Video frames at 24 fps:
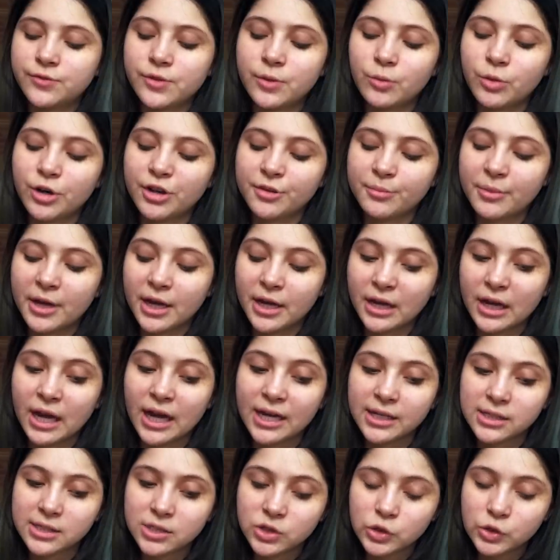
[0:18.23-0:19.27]
from one of my
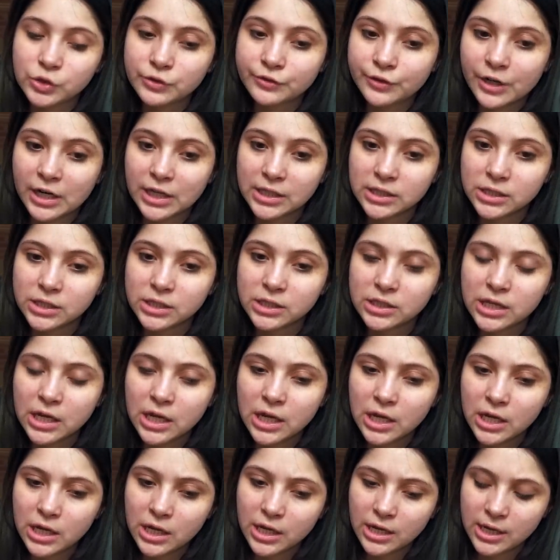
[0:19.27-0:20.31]
high school friends,
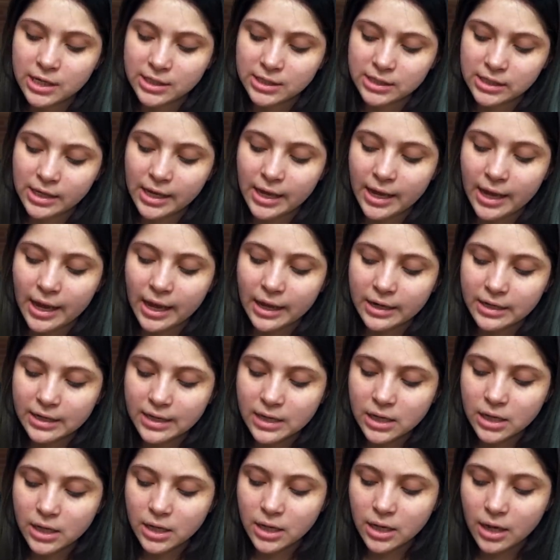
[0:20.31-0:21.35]
and
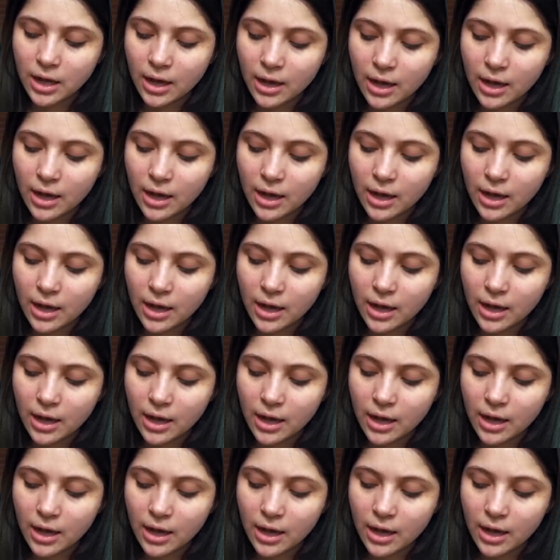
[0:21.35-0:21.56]
he